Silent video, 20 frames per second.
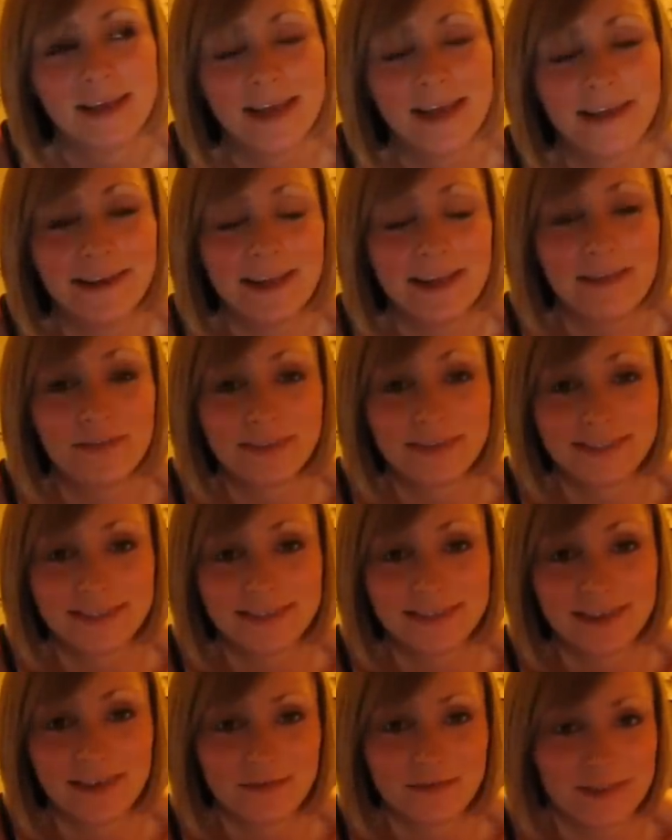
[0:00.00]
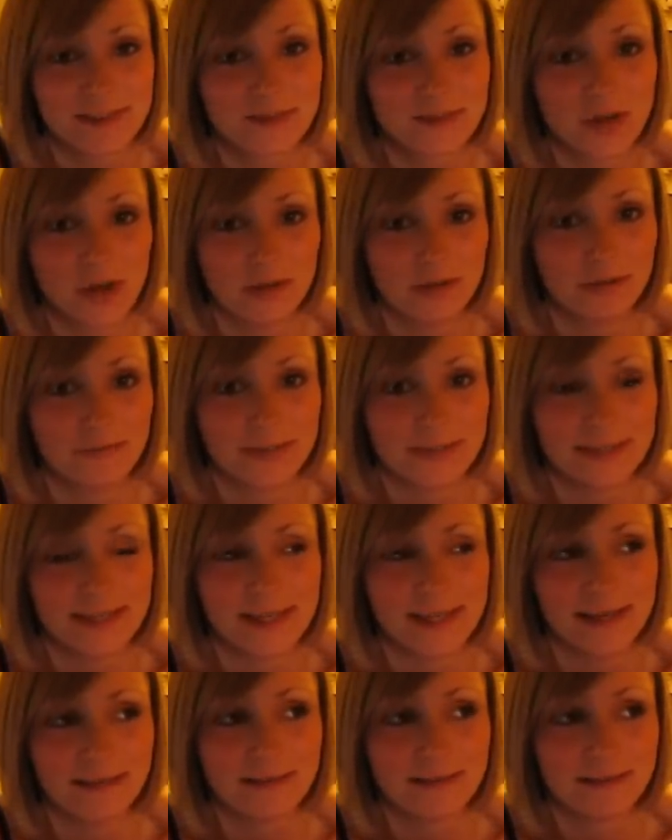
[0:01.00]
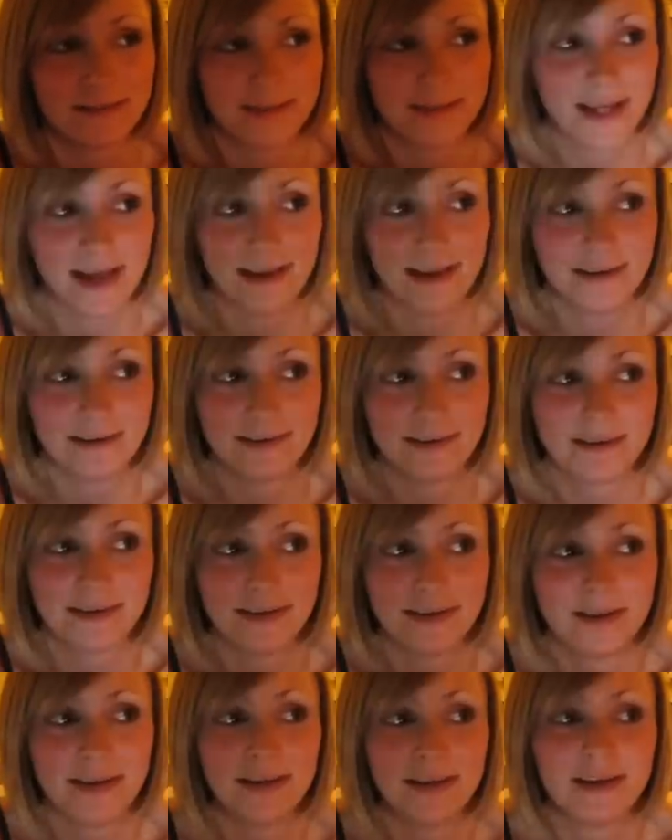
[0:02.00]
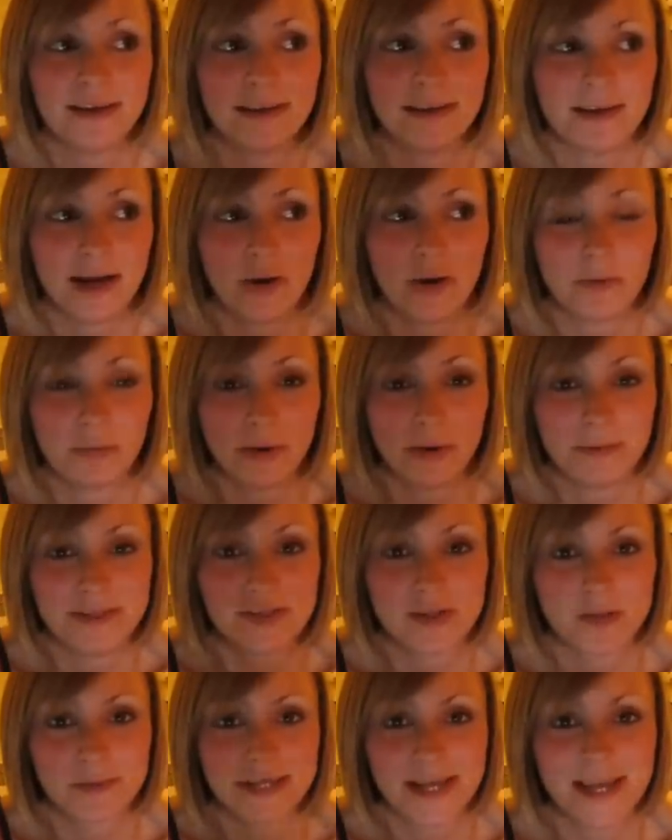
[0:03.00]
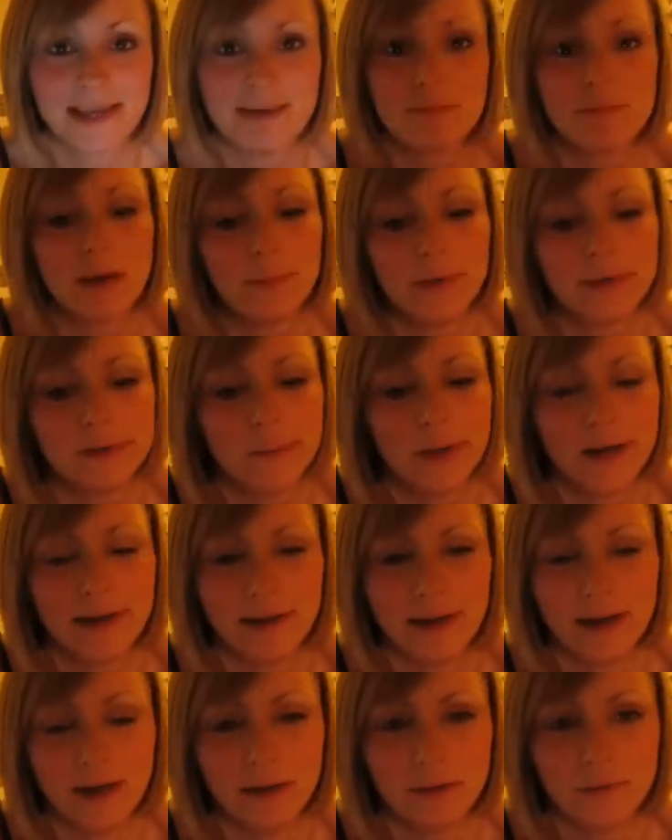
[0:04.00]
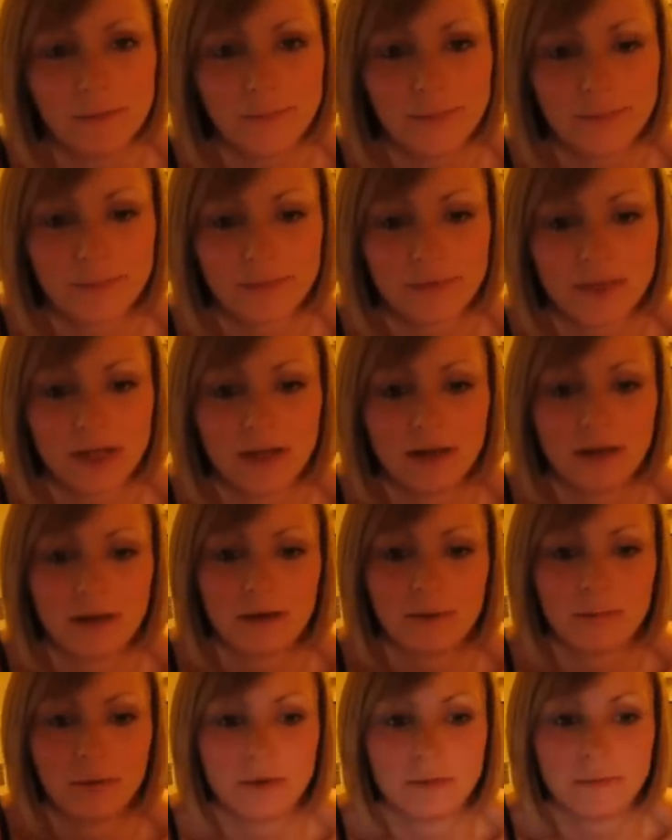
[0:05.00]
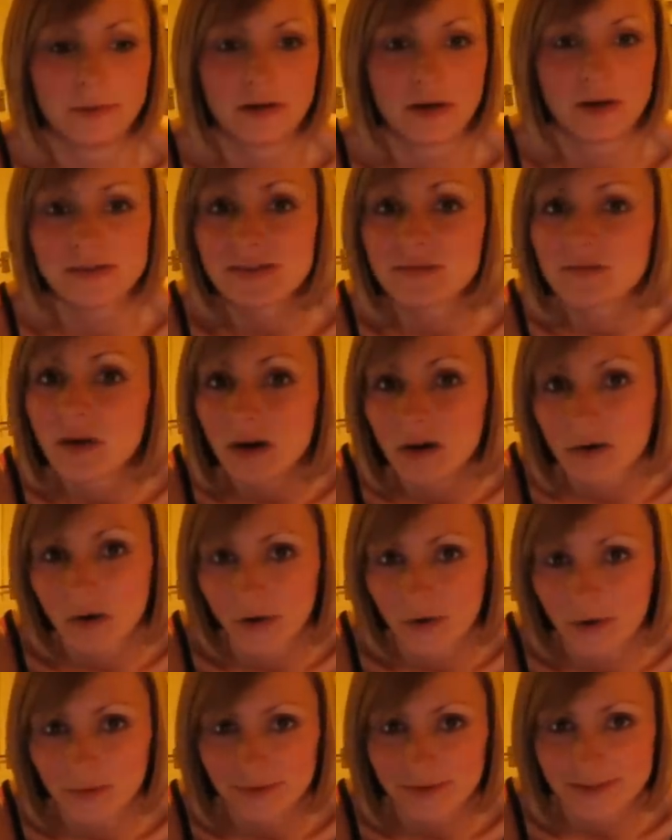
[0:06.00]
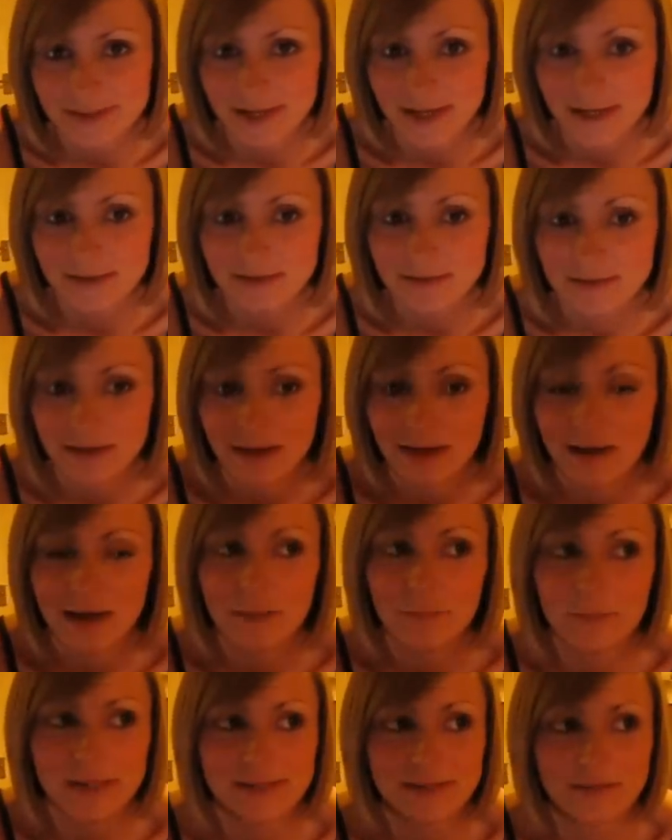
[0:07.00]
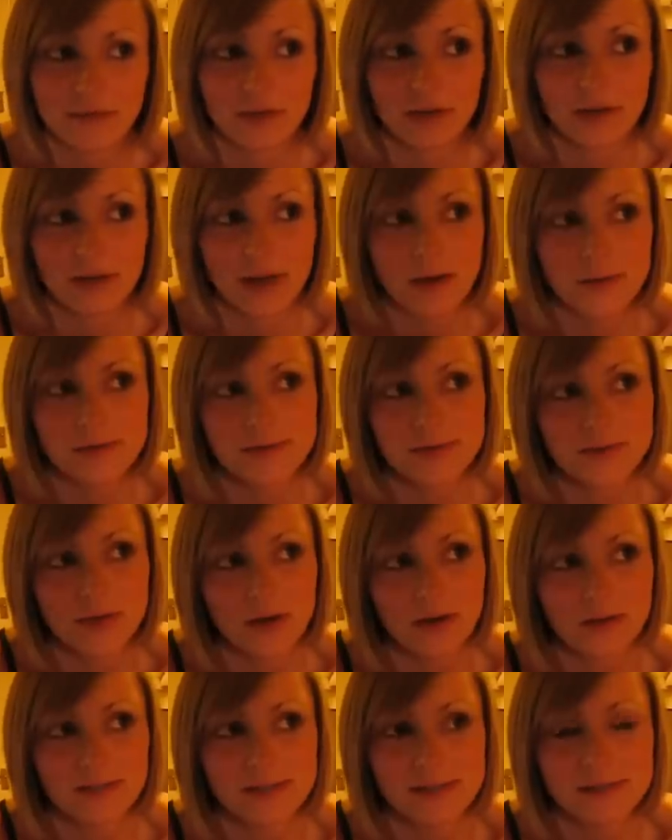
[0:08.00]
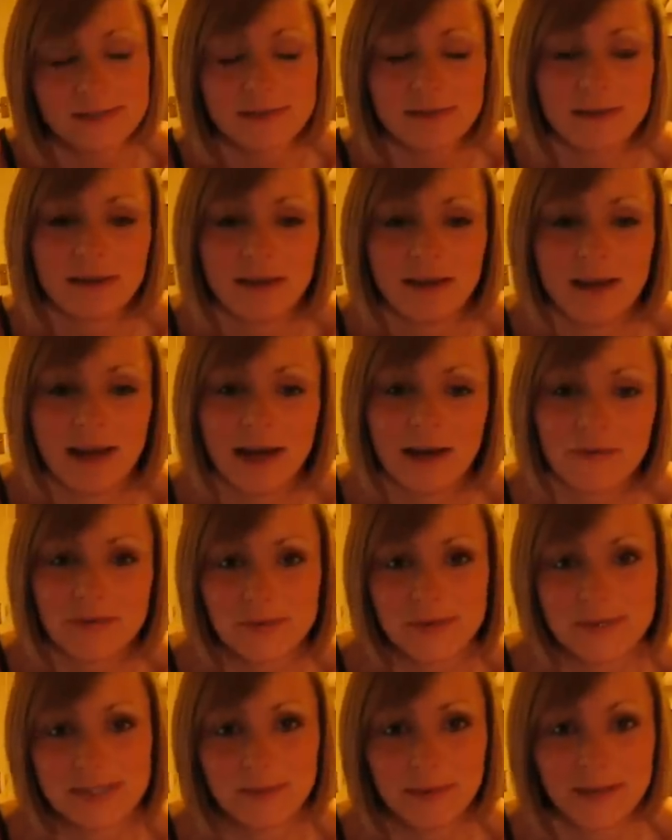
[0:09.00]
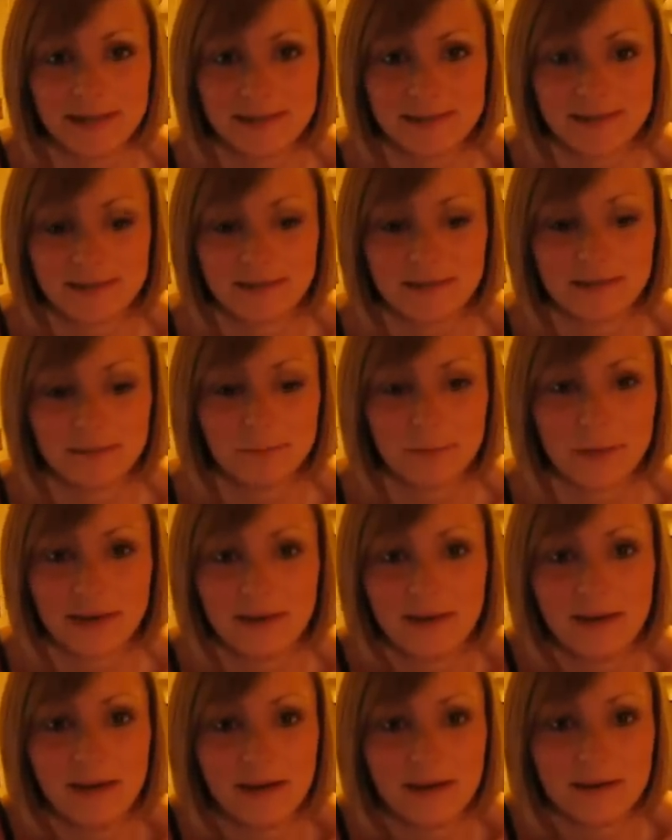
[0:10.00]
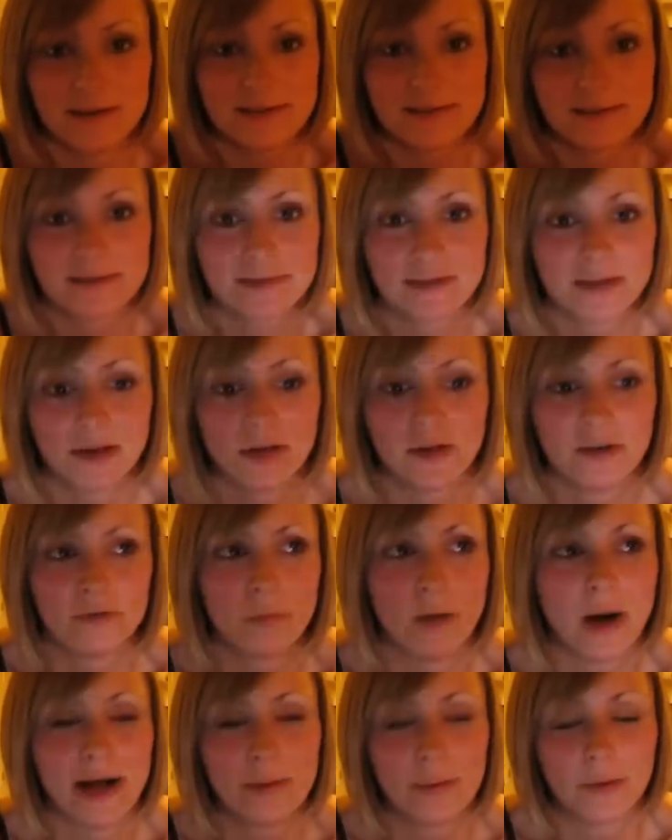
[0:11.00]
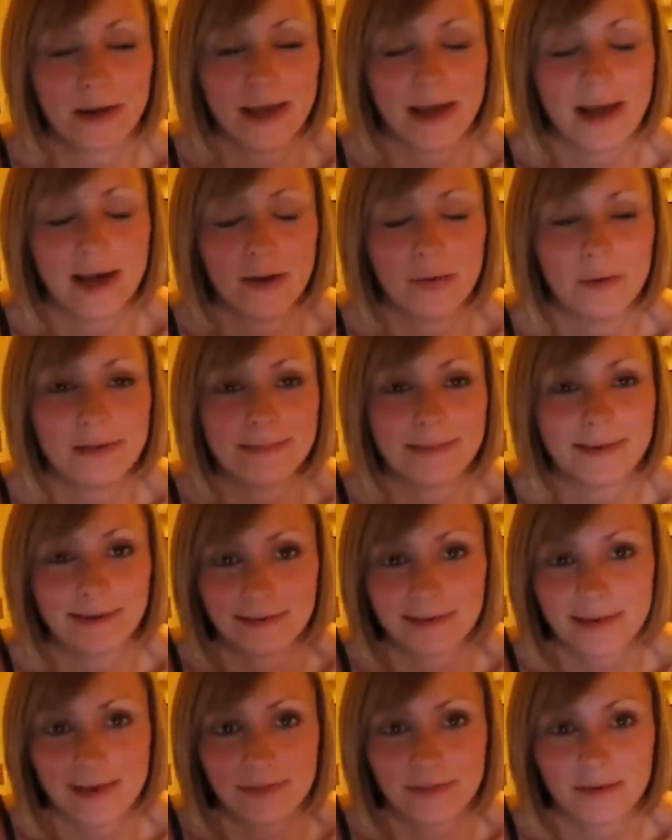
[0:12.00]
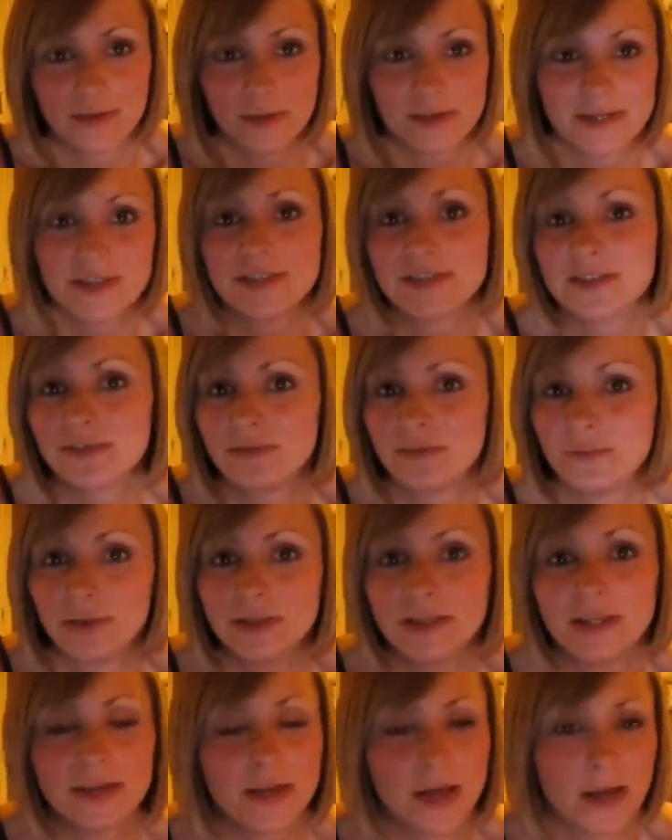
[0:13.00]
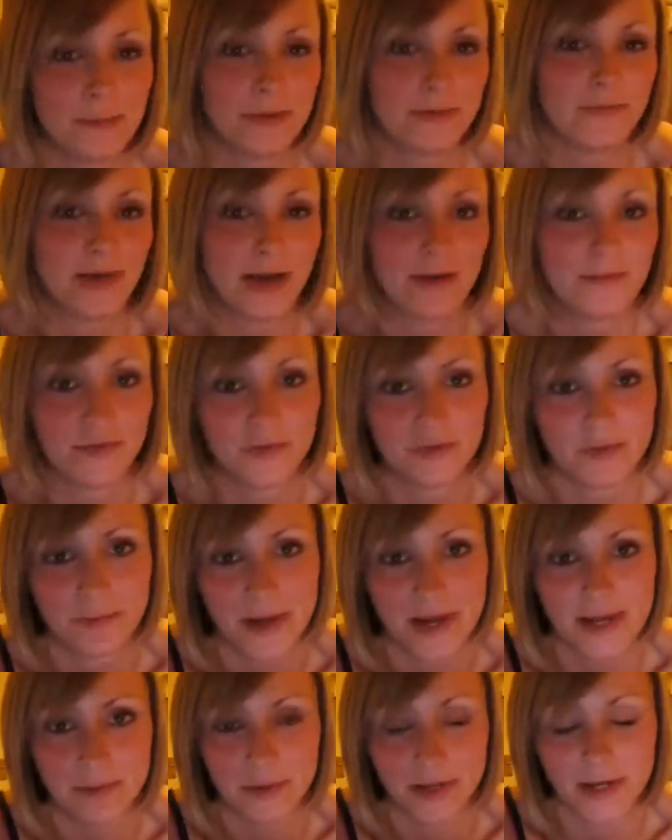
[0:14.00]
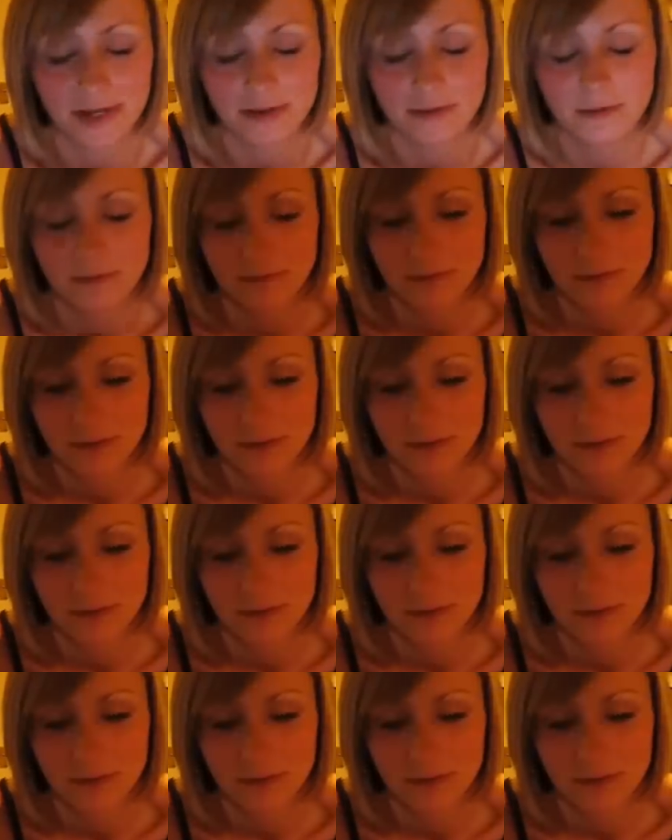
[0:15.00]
And if I didn't have this coil fitted, then I would probably stop taking my pill by now. But because I've got a coil fitted, it means I've got to go to the doctors, have to explain to my nurse why I want it out, and then I'll get the questions of, will you cope if you have another baby?